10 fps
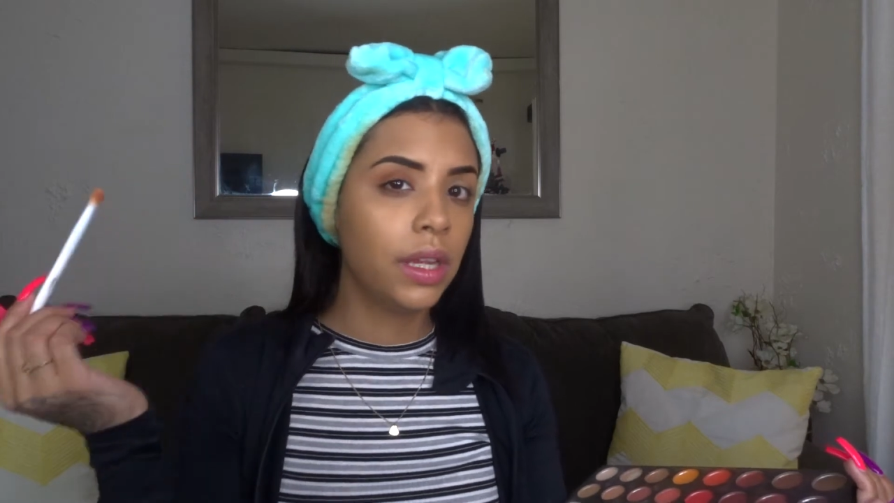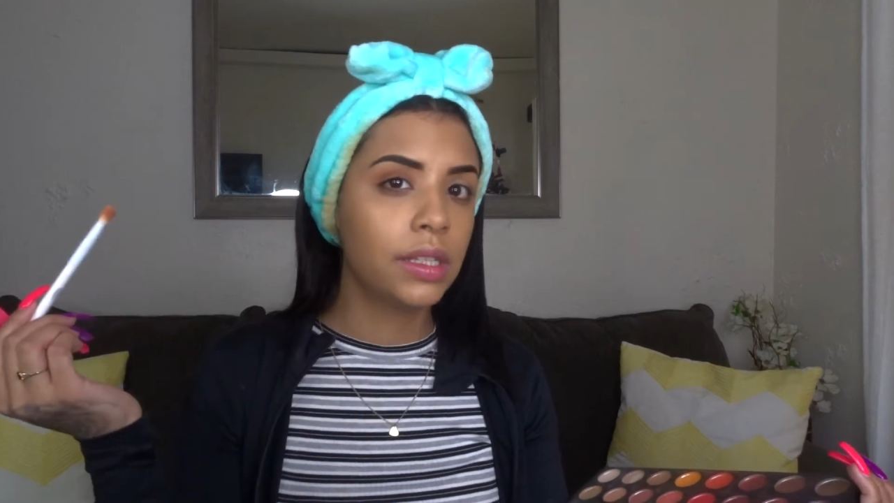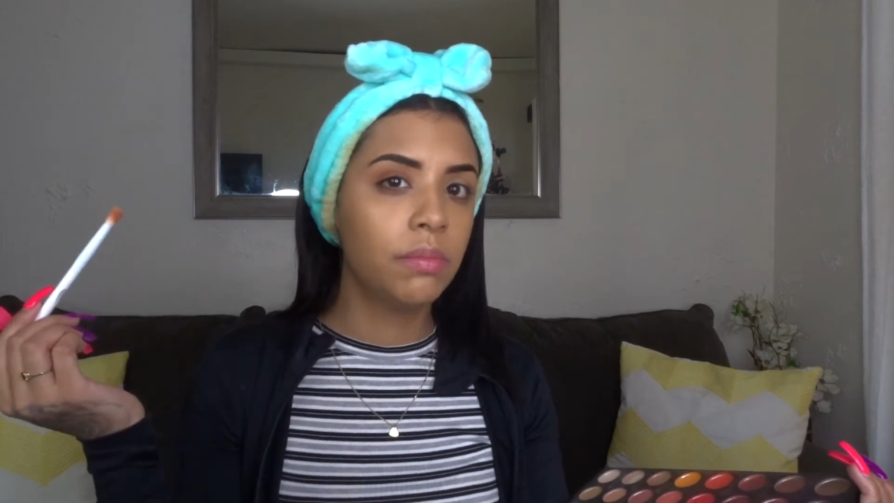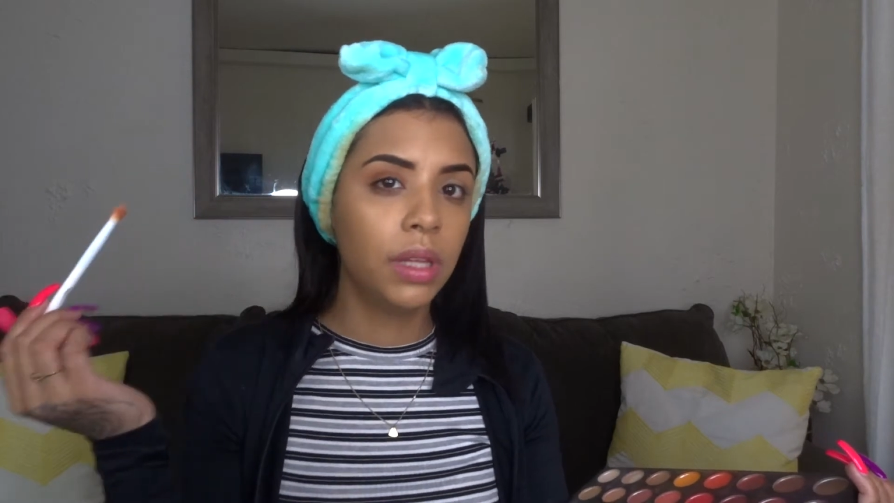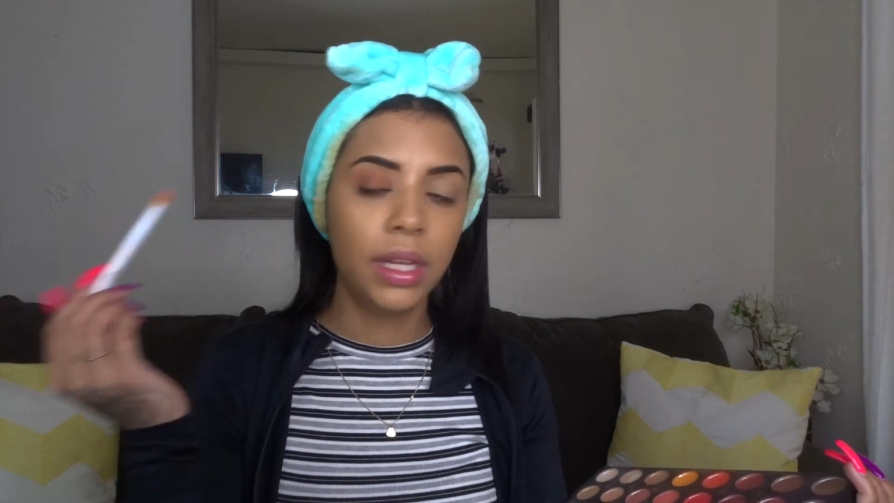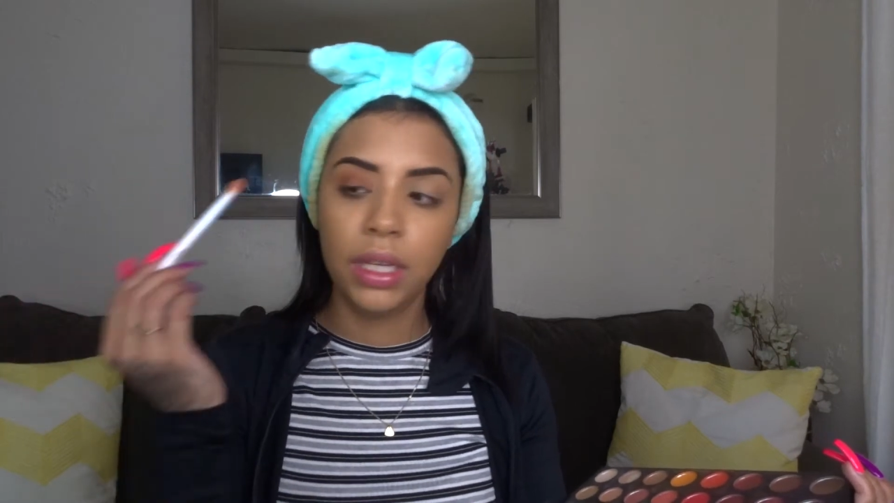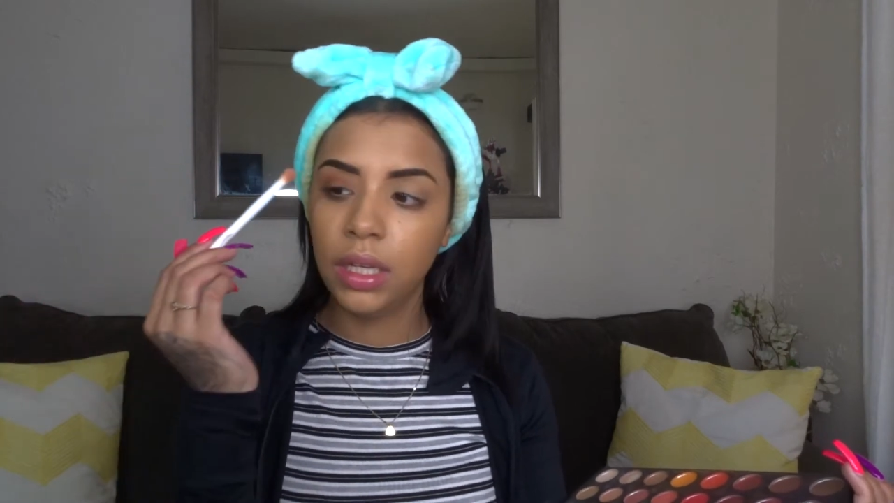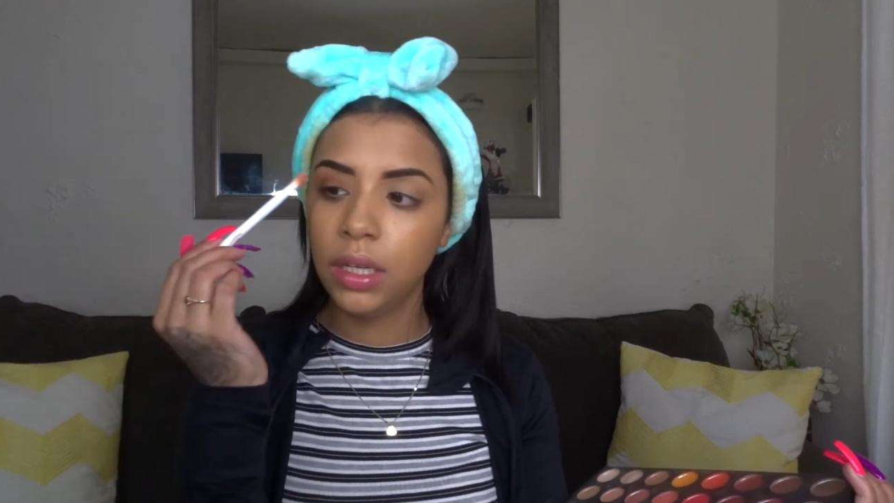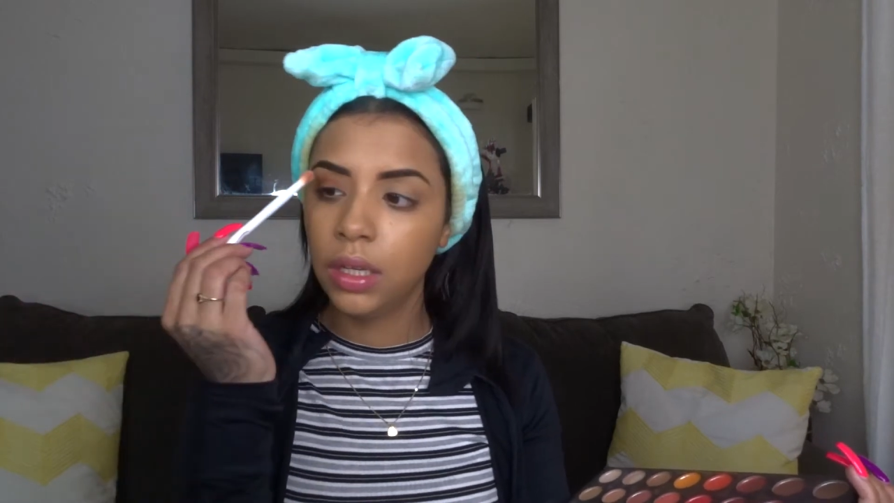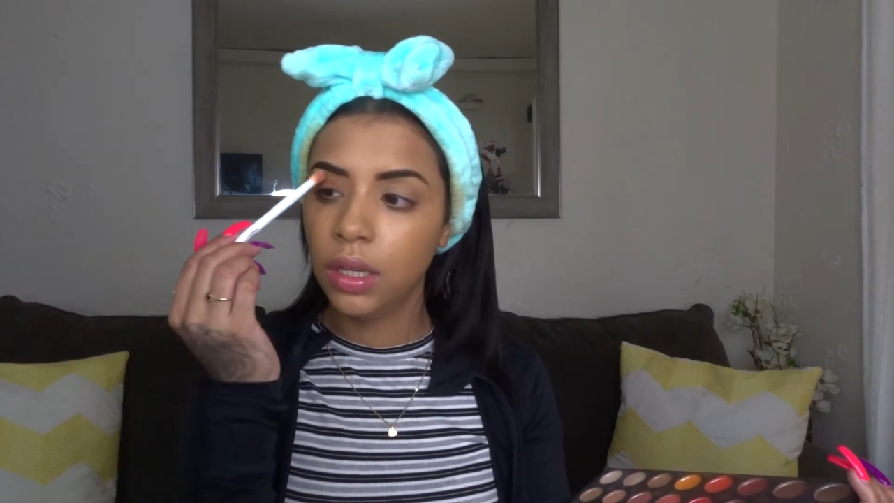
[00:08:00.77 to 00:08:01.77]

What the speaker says: is blended